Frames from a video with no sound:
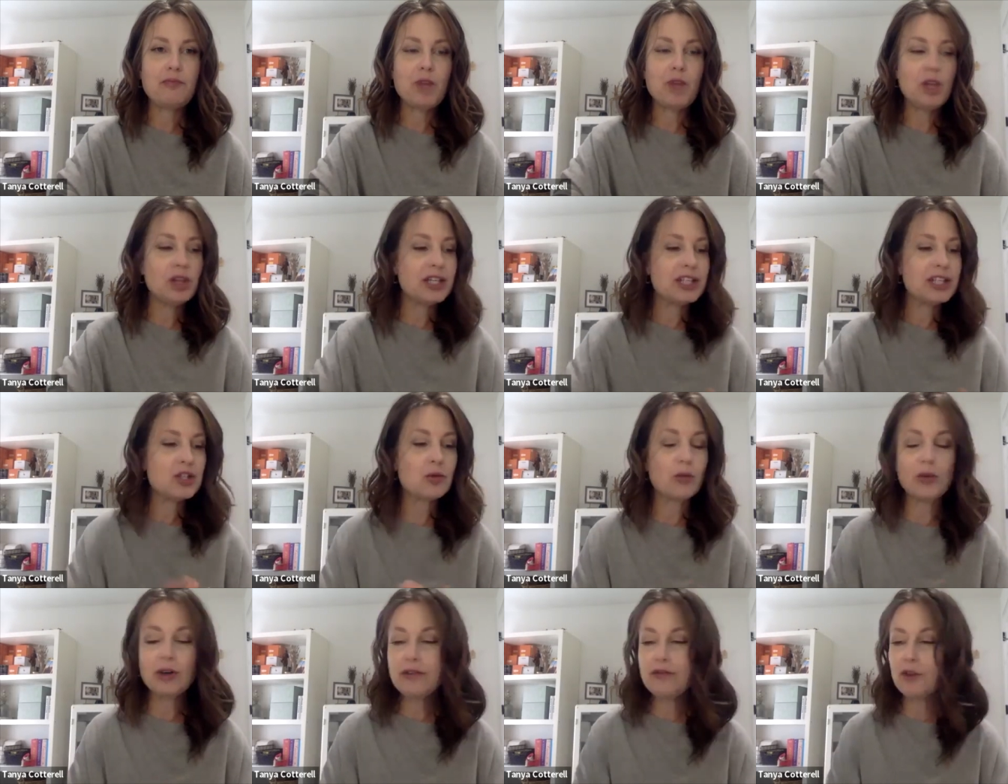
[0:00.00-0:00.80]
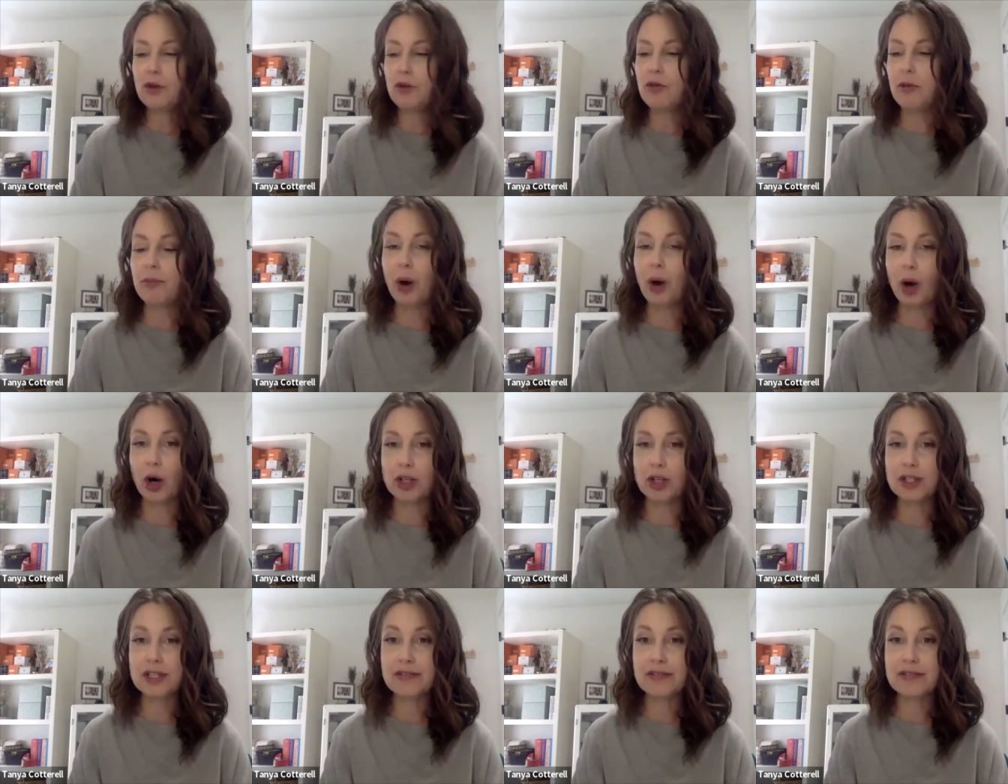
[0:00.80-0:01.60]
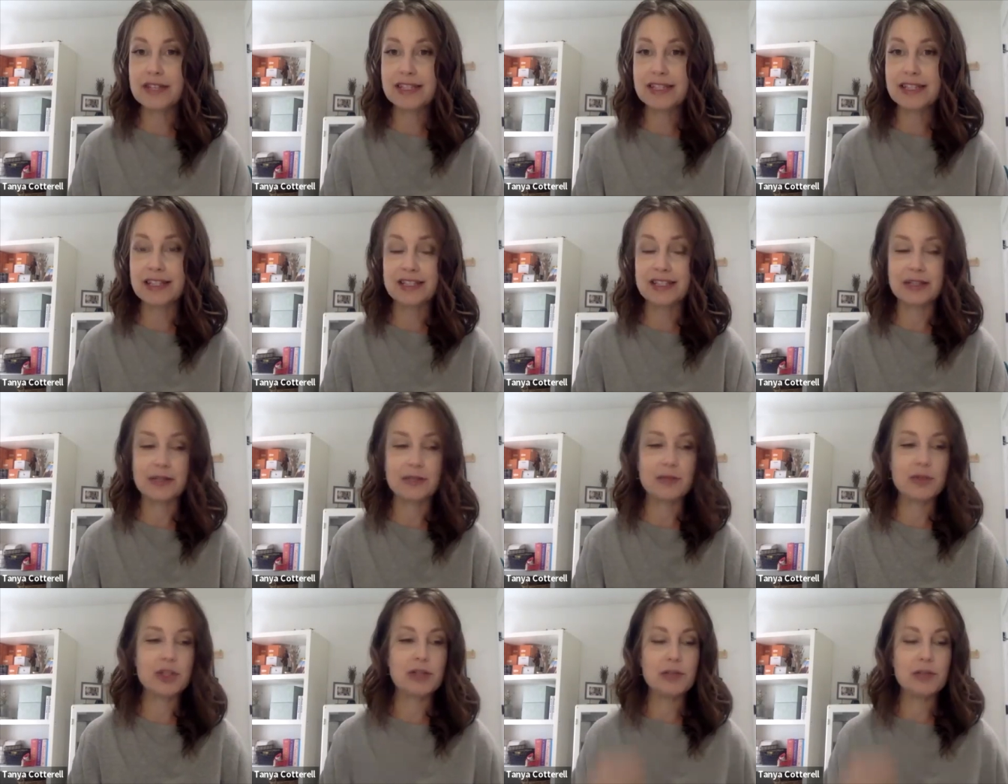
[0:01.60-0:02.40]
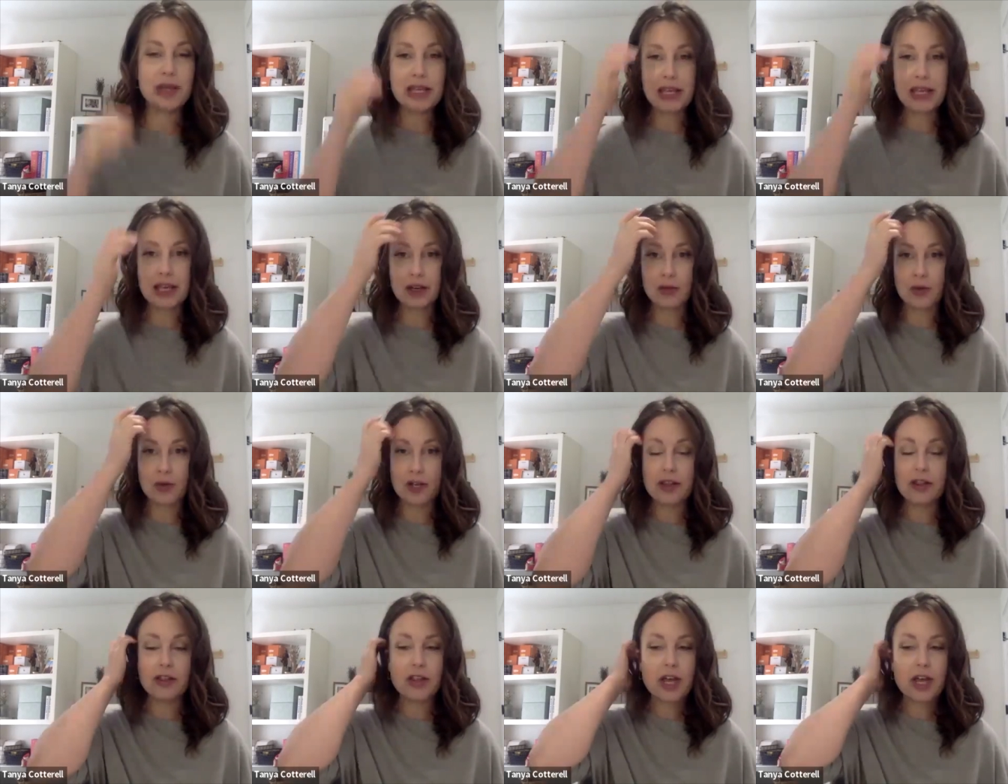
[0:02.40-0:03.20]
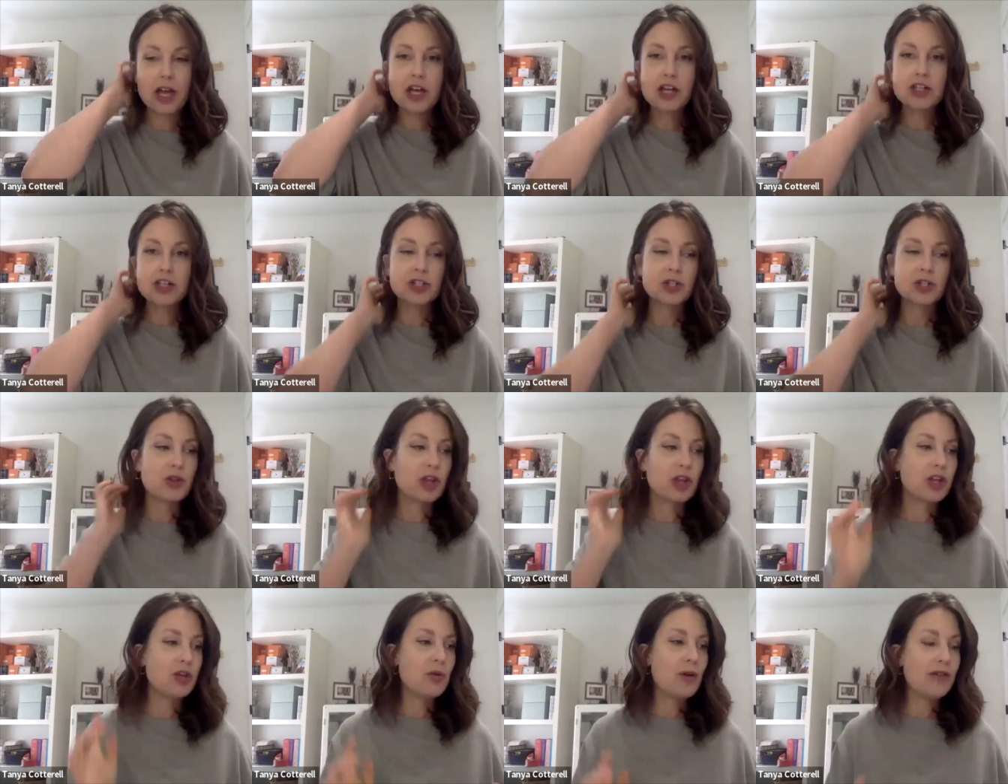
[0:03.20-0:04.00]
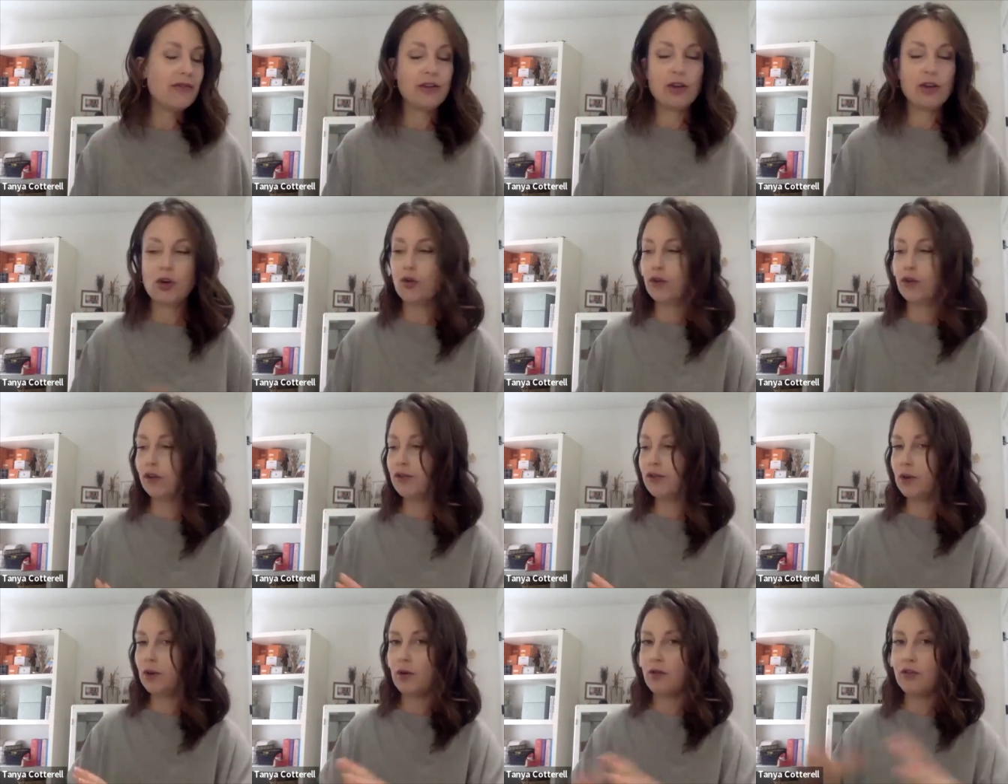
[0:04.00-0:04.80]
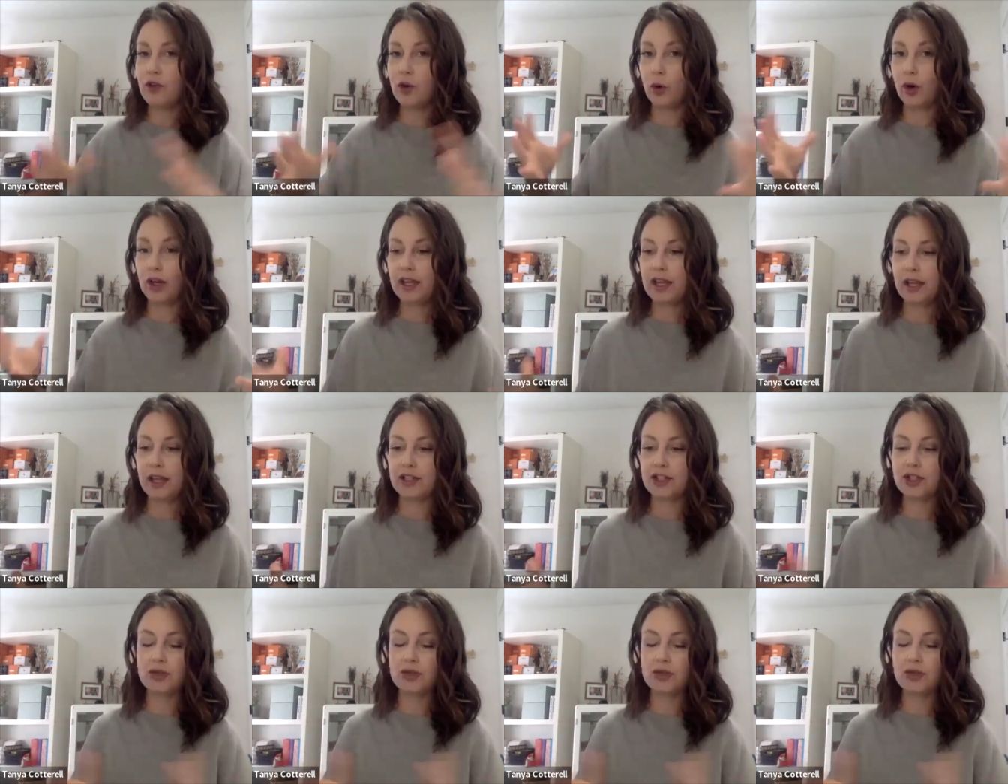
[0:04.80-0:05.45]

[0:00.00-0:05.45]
let's review the parts of the system to begin with so that you have an overview of your kit.